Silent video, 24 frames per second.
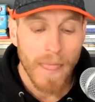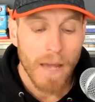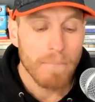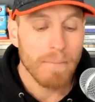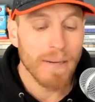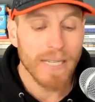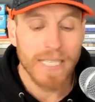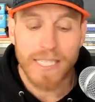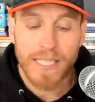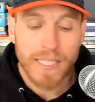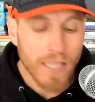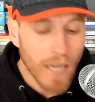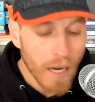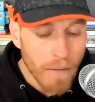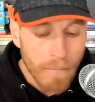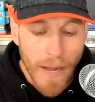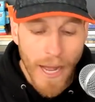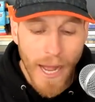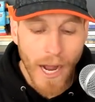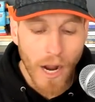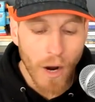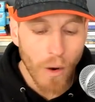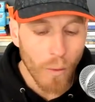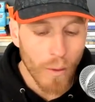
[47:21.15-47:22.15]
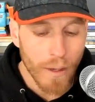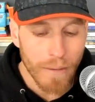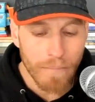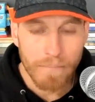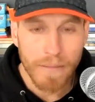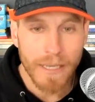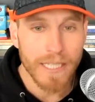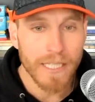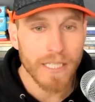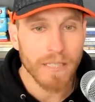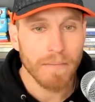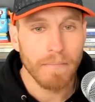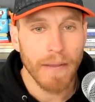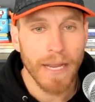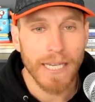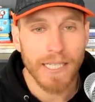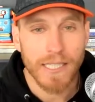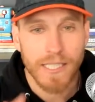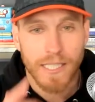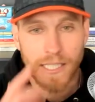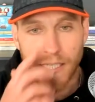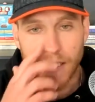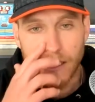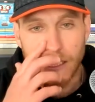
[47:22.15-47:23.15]
but somehow we missed
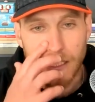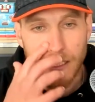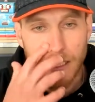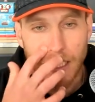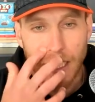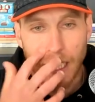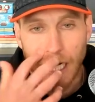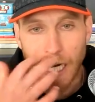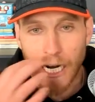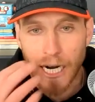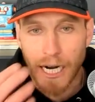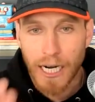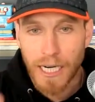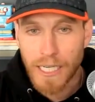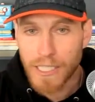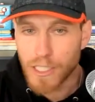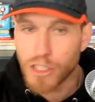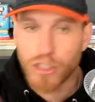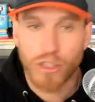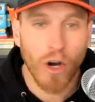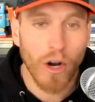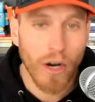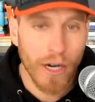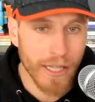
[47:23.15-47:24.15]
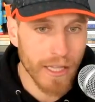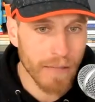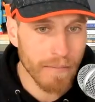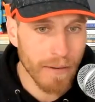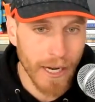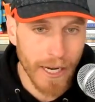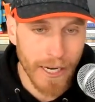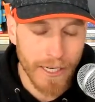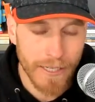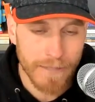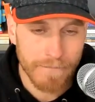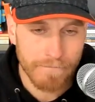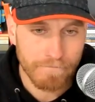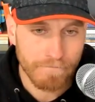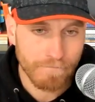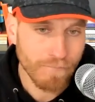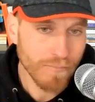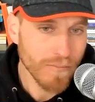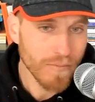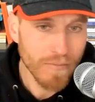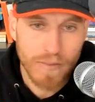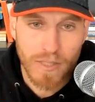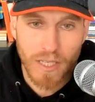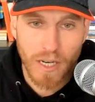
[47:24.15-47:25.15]
Mason starting the bike.
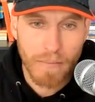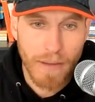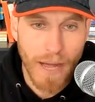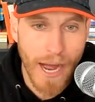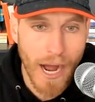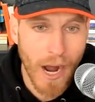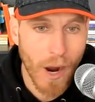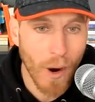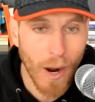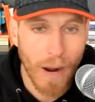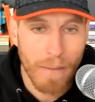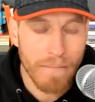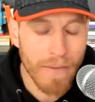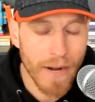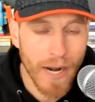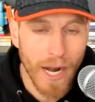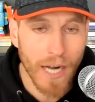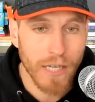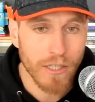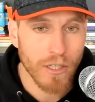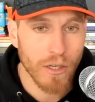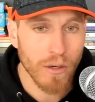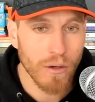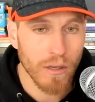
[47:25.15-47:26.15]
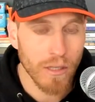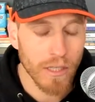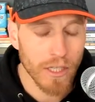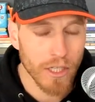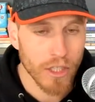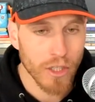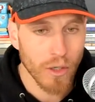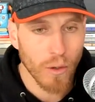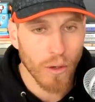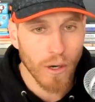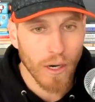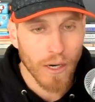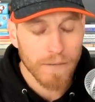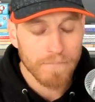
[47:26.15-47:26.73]
Somehow. I'm not totally sure.